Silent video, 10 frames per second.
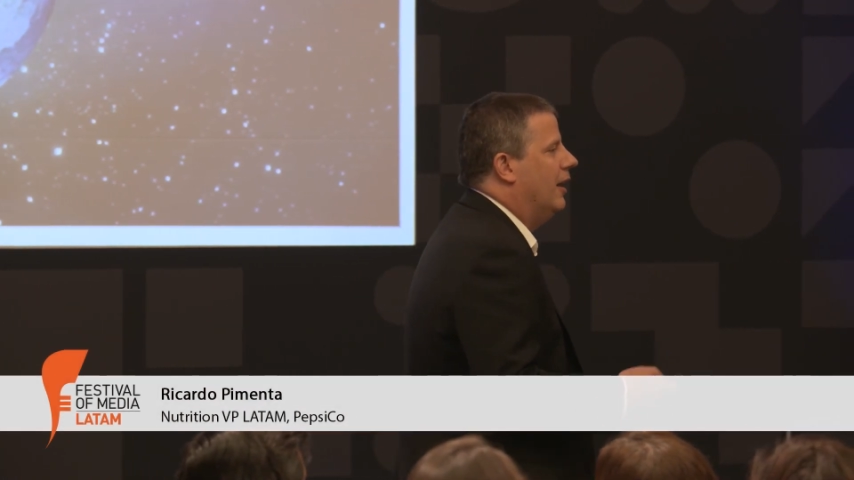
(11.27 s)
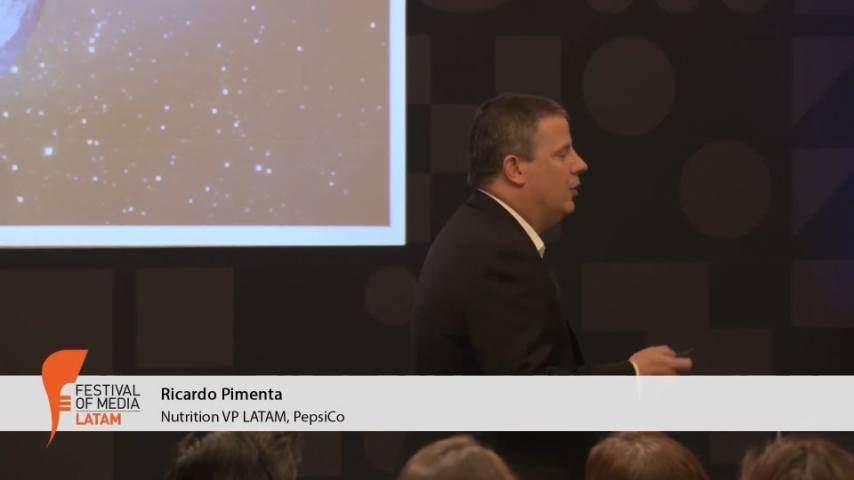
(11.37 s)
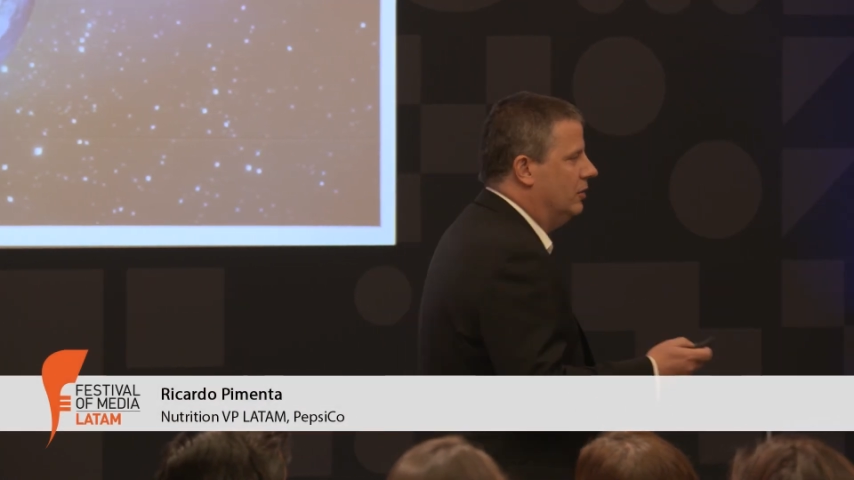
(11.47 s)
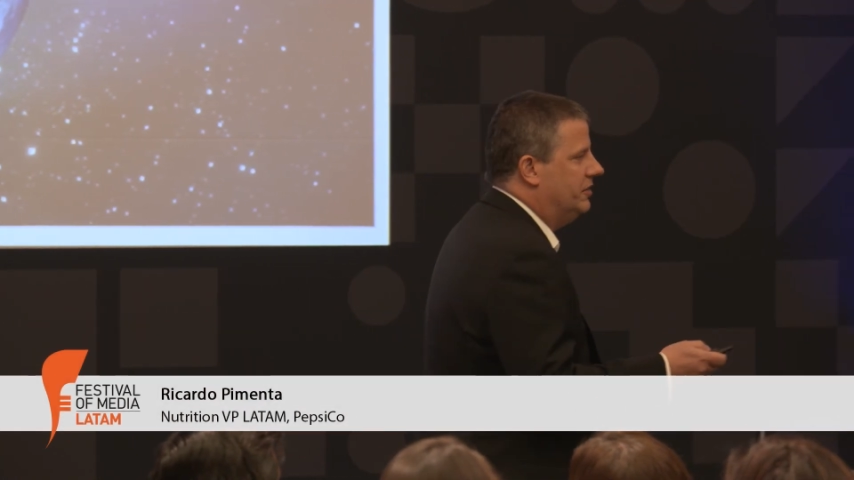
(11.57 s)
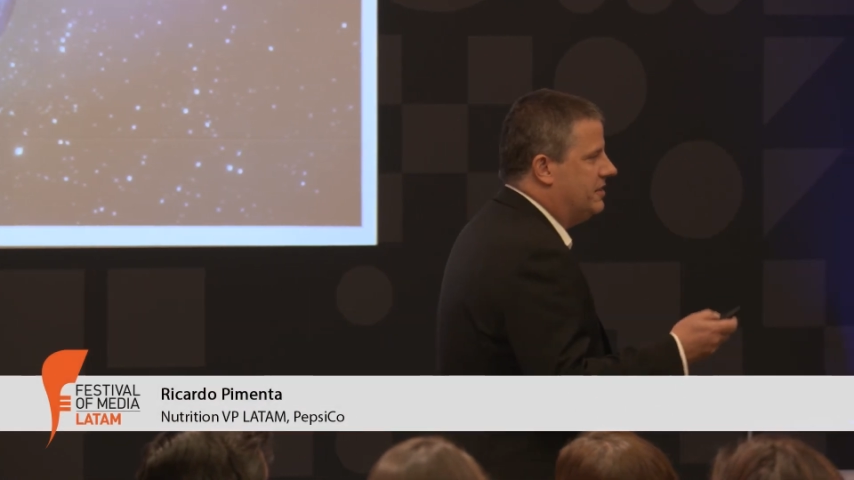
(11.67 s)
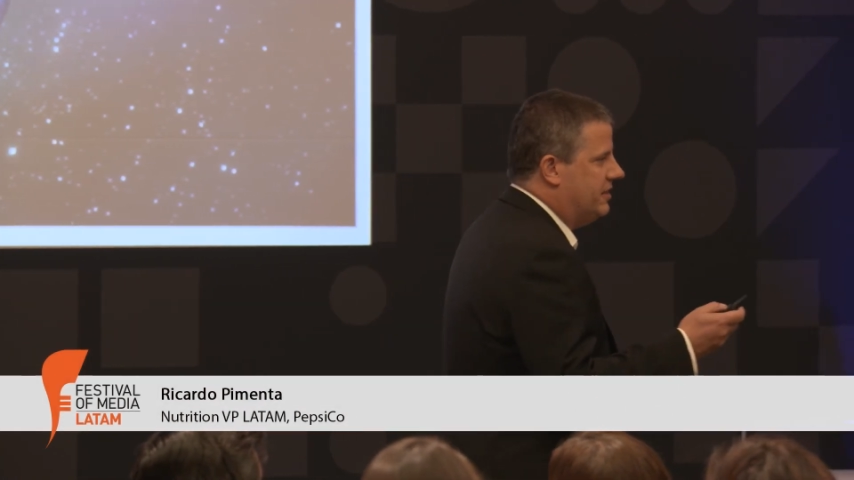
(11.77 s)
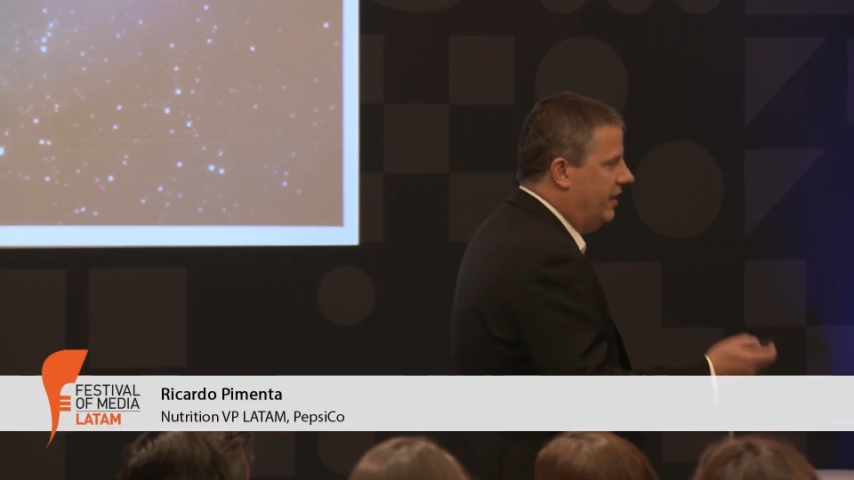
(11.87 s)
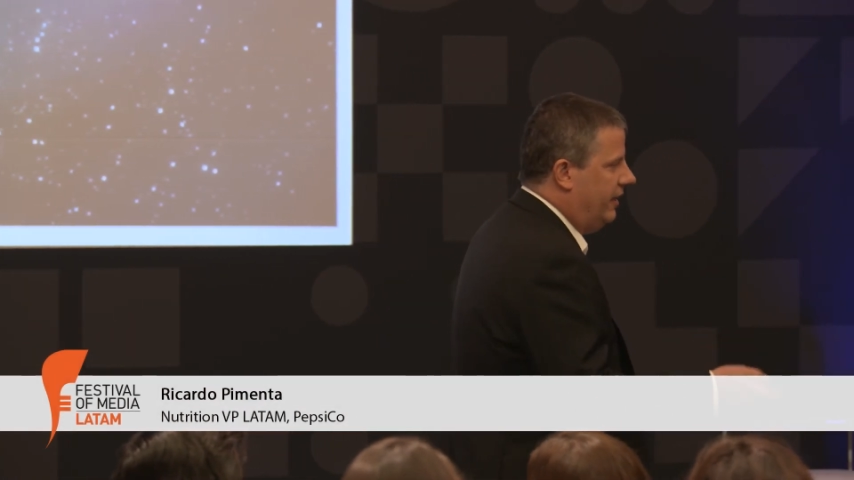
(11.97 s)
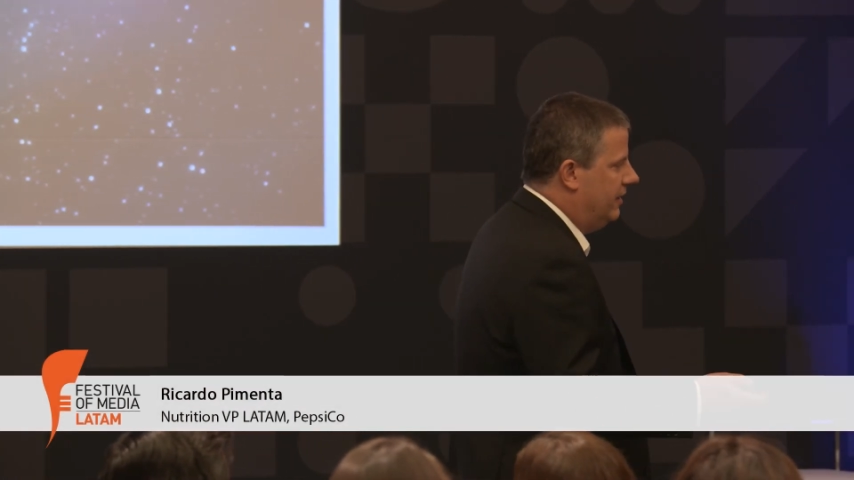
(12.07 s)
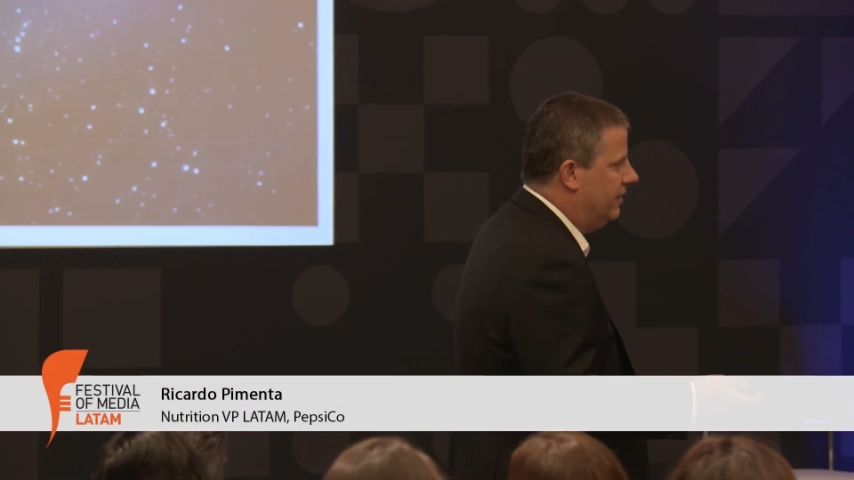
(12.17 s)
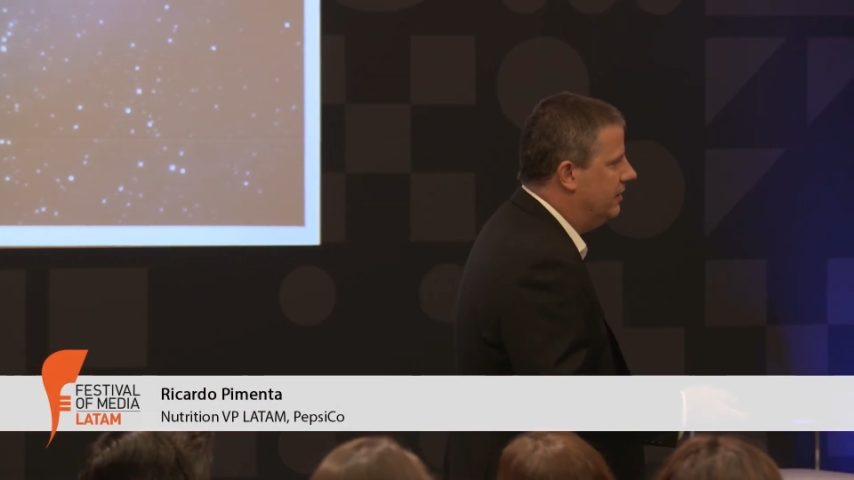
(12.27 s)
Content is king,